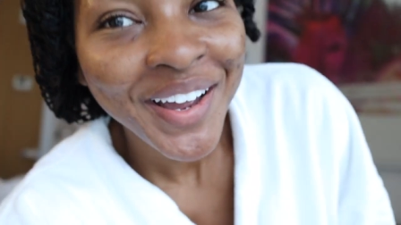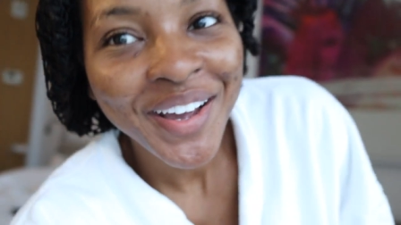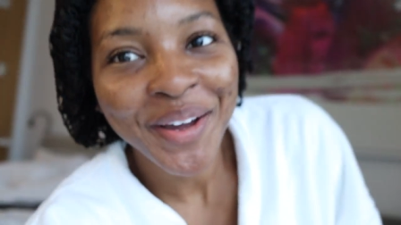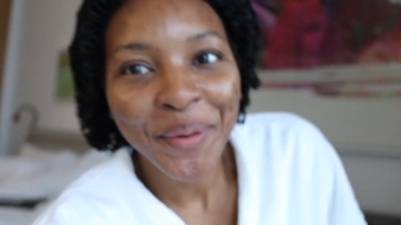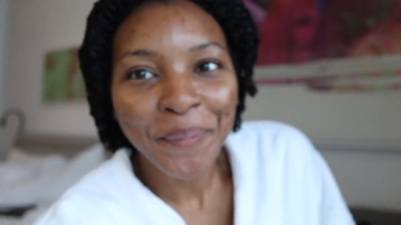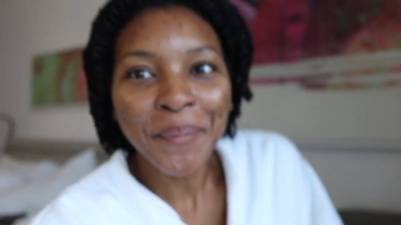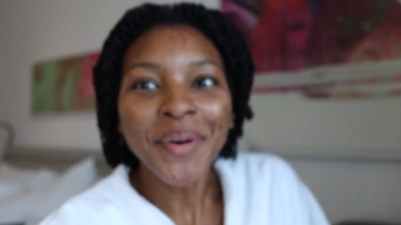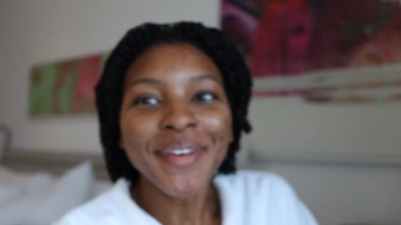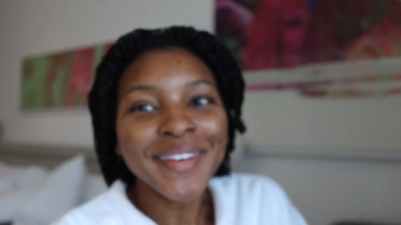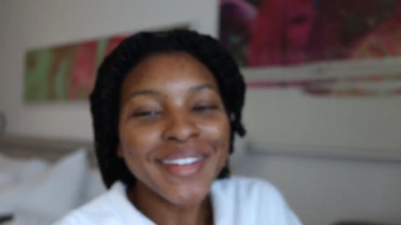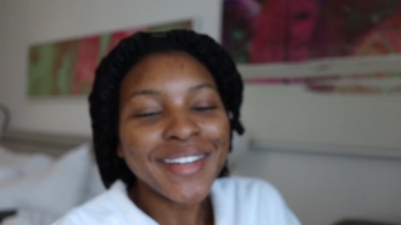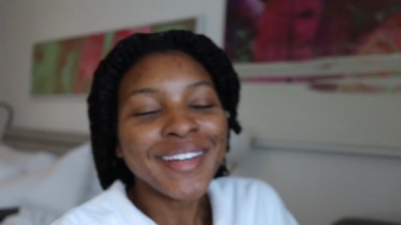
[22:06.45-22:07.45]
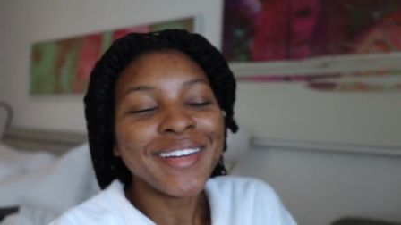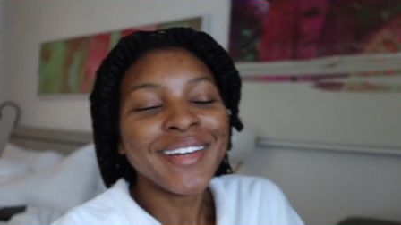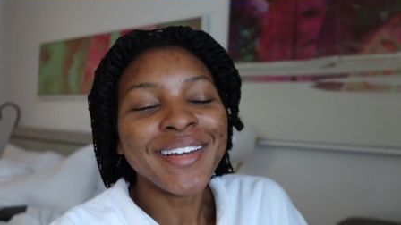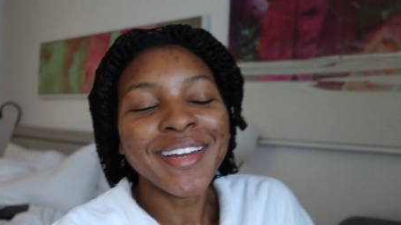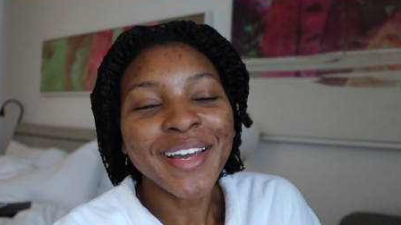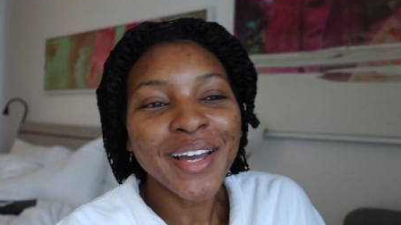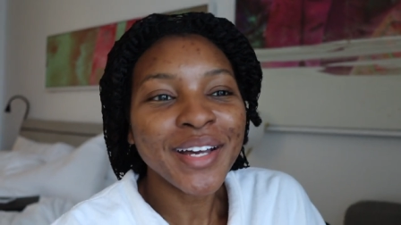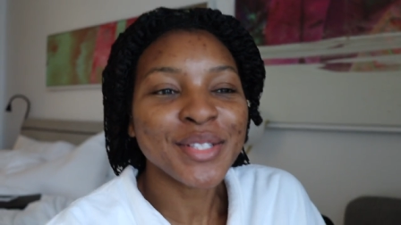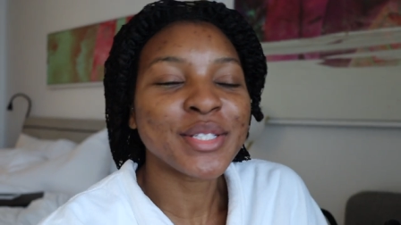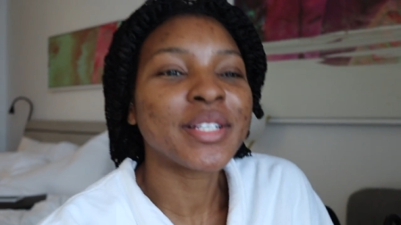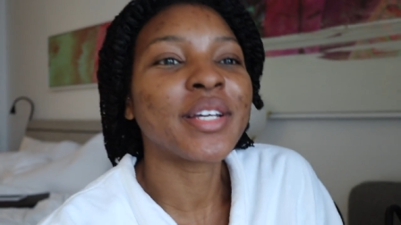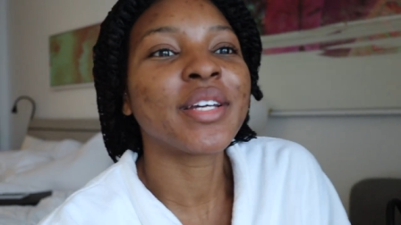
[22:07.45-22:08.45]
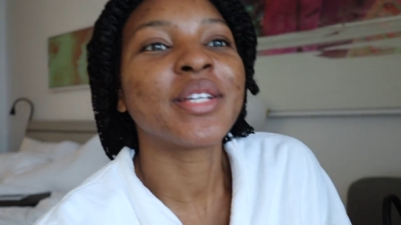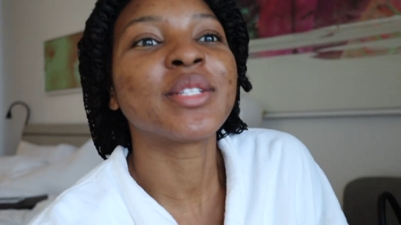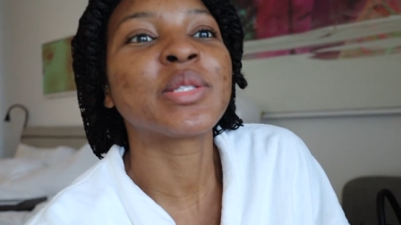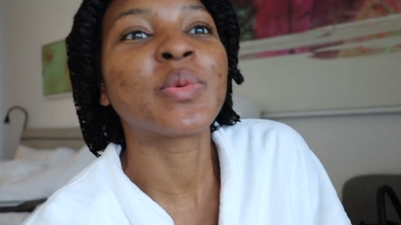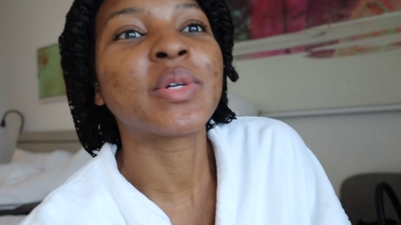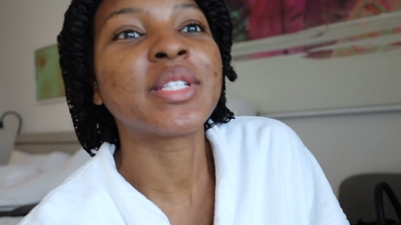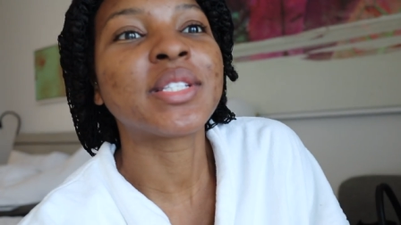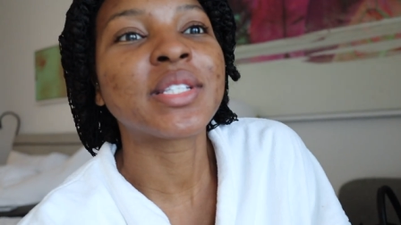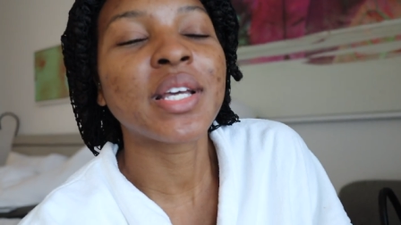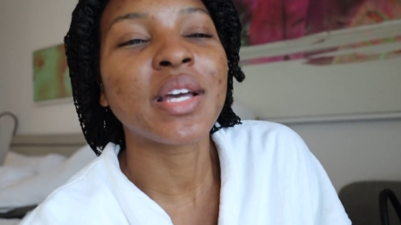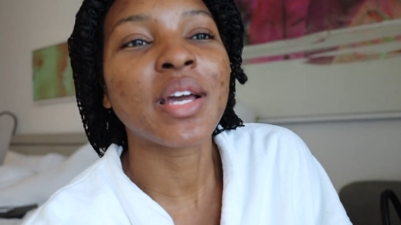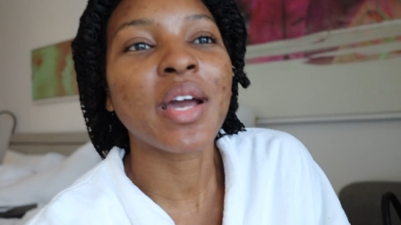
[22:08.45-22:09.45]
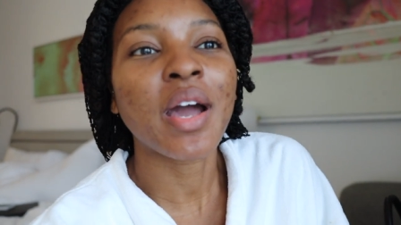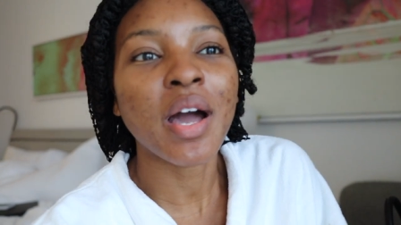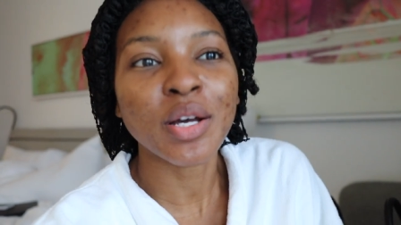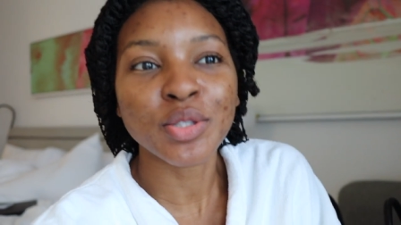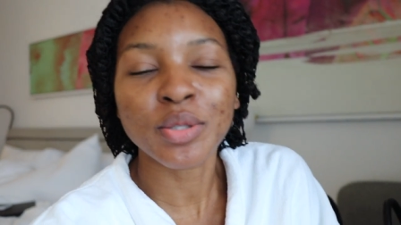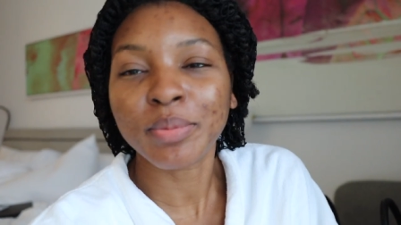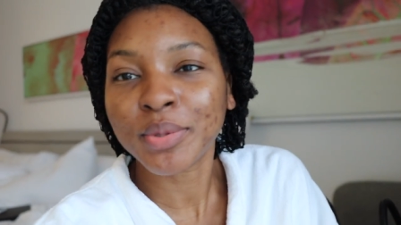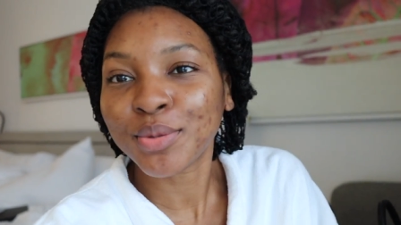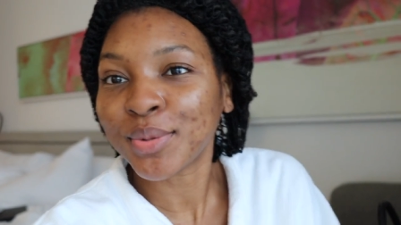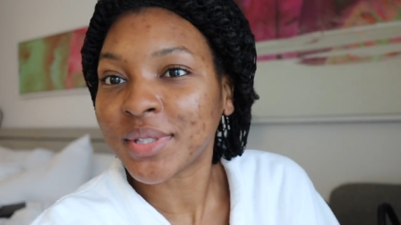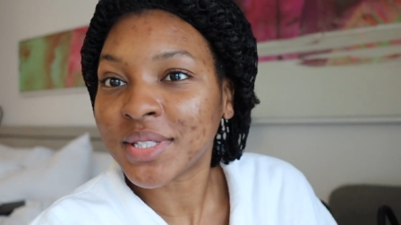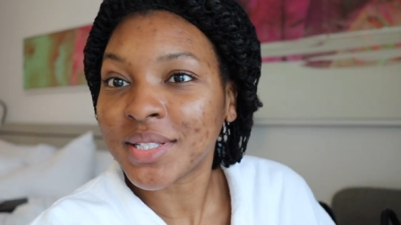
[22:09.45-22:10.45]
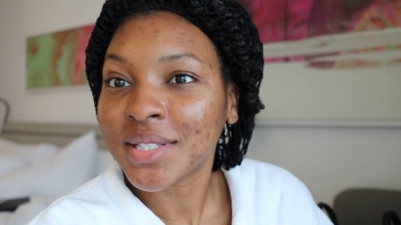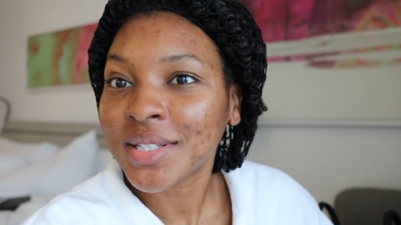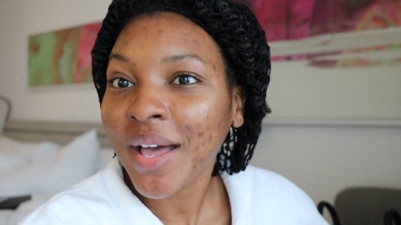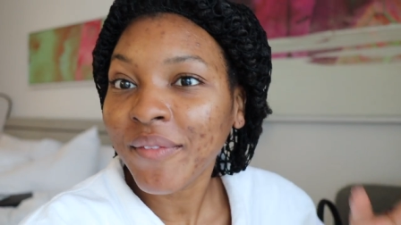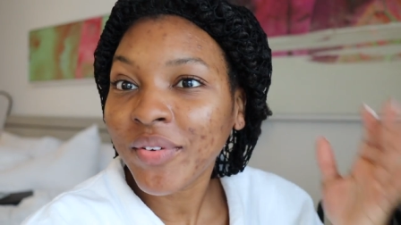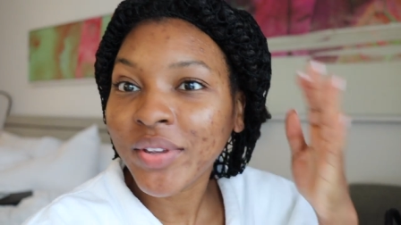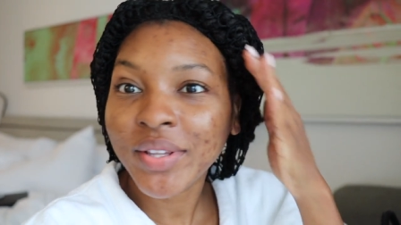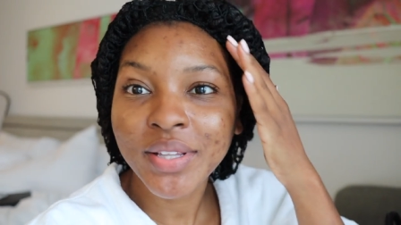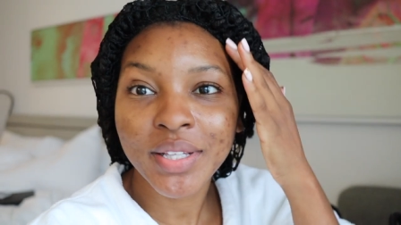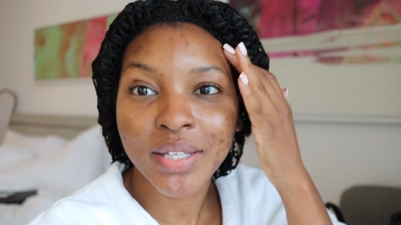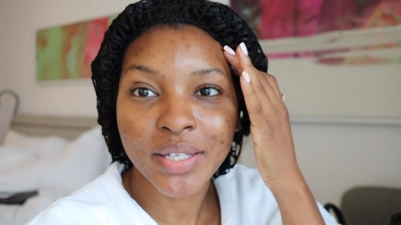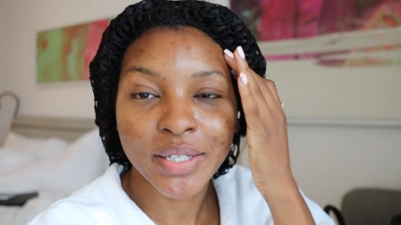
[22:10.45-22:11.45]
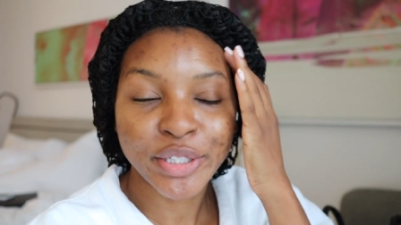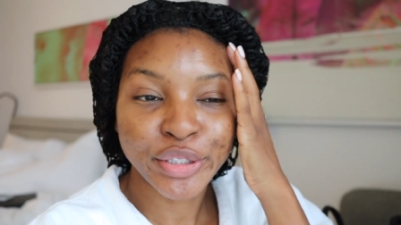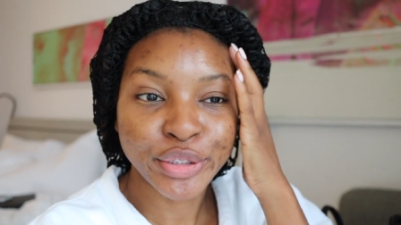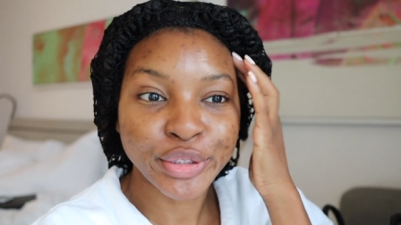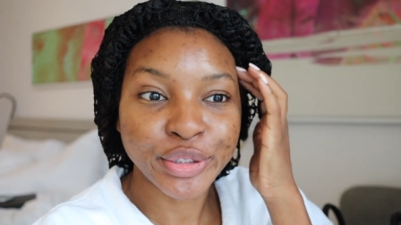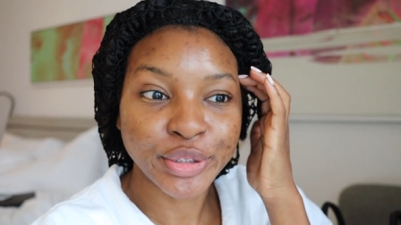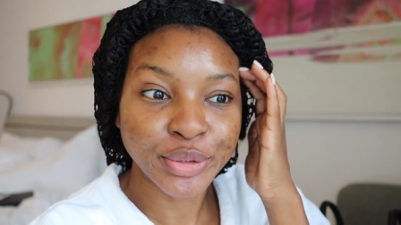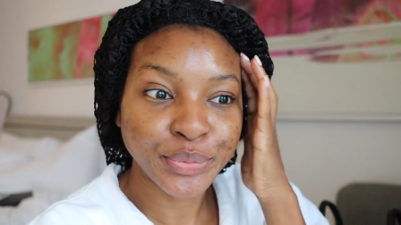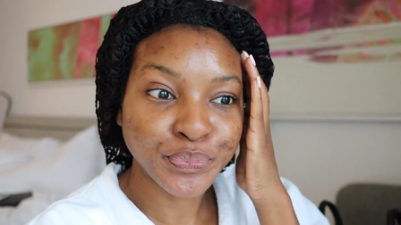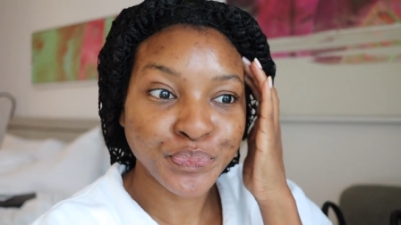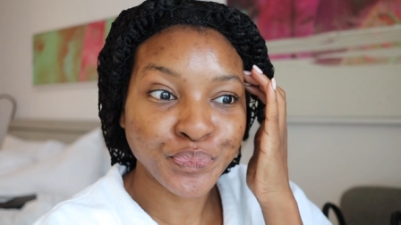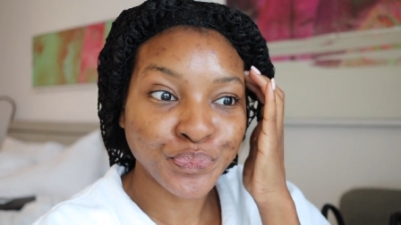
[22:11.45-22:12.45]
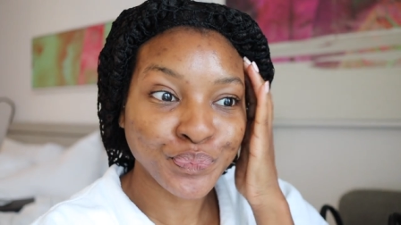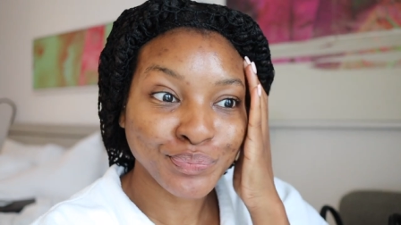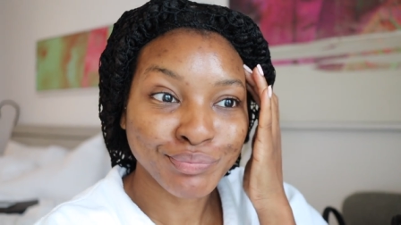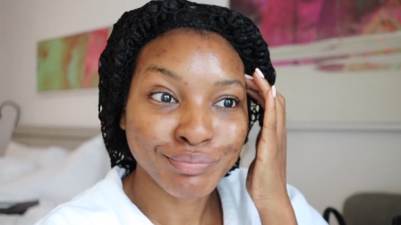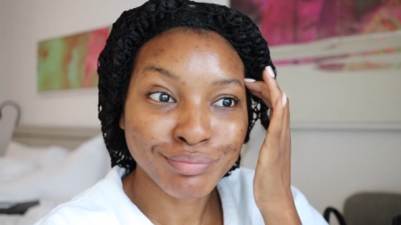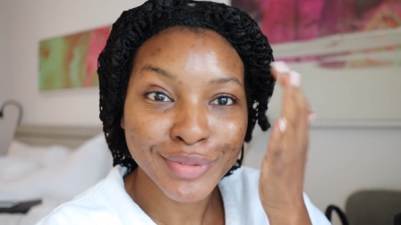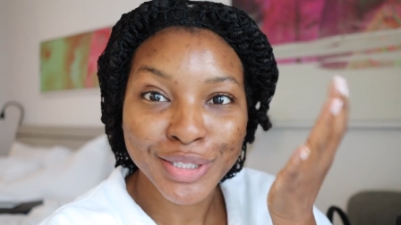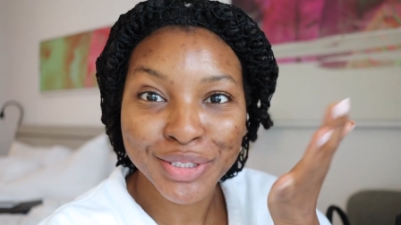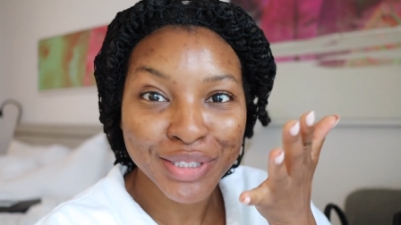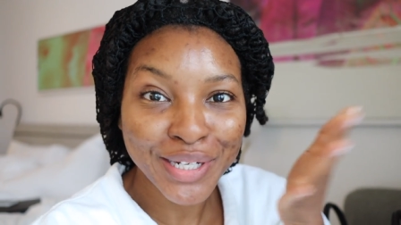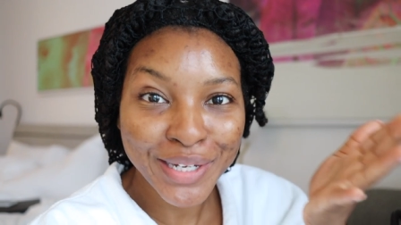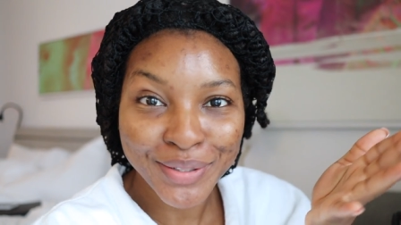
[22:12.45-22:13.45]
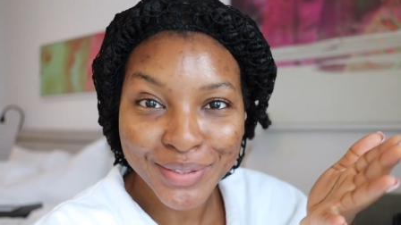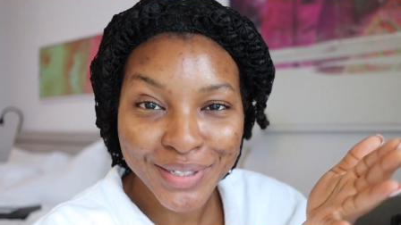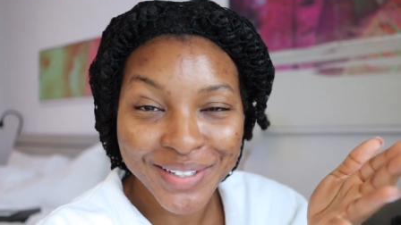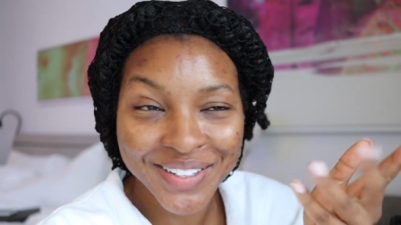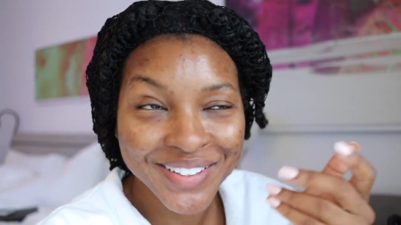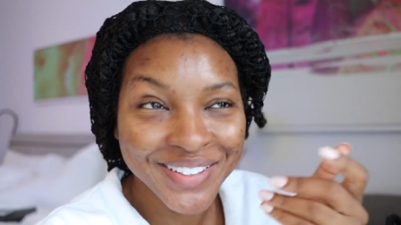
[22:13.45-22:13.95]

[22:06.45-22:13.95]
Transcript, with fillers: Good morning. Today is Wednesday, October 27th, and um, it's checkout day.